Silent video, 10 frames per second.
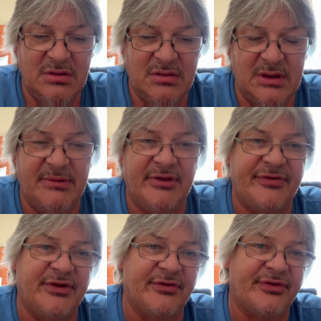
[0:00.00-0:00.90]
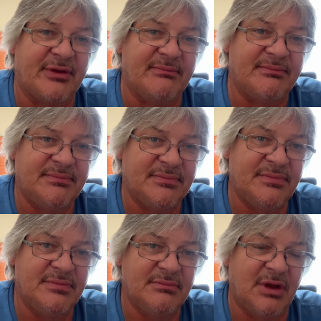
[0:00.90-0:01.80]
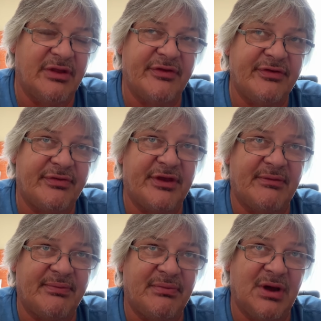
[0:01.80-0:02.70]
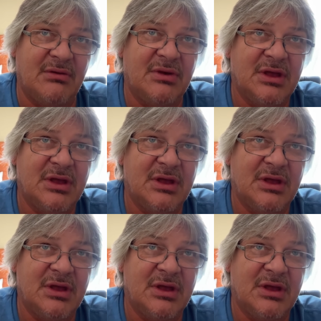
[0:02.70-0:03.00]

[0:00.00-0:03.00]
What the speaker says: mean, there's still some, well, there's some stuff. Well,